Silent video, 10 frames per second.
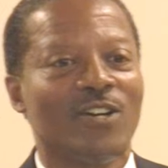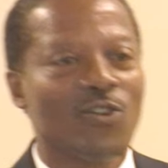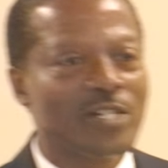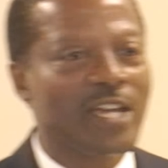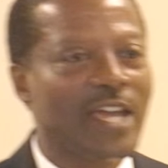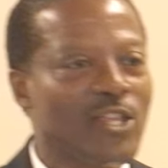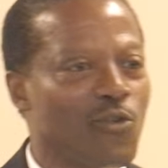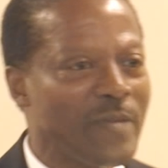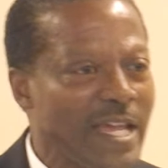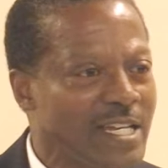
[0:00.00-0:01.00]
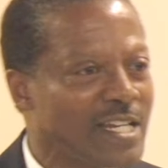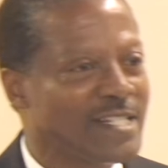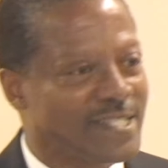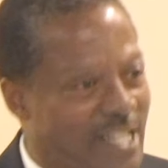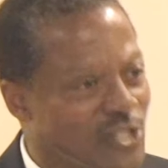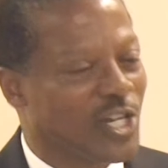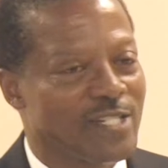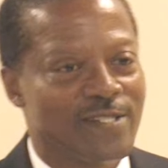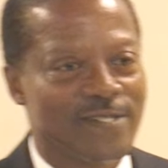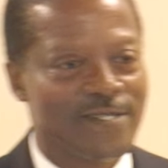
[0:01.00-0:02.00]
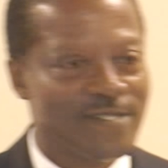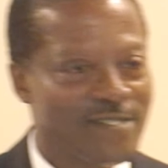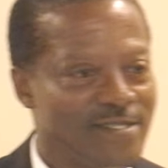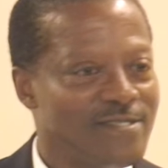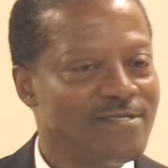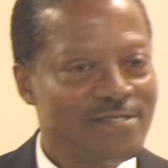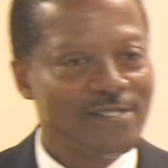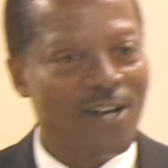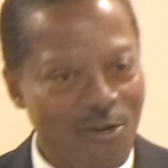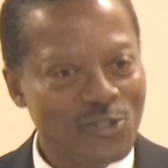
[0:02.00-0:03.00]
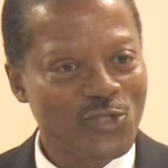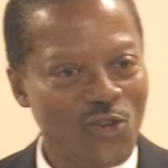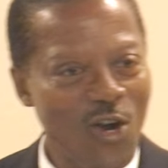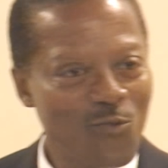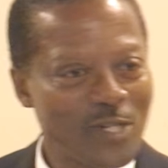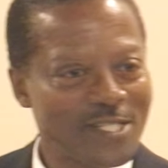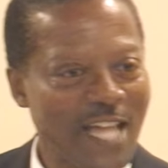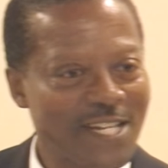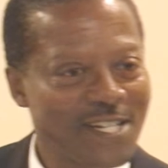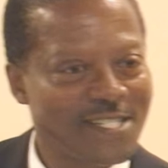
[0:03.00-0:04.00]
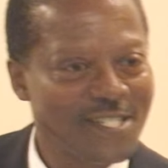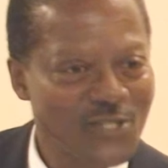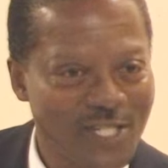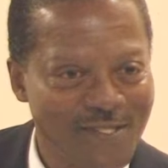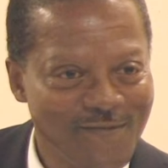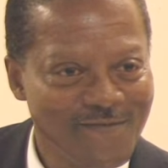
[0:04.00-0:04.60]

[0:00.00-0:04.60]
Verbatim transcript: Okay, you made the decision. How strong was that decision?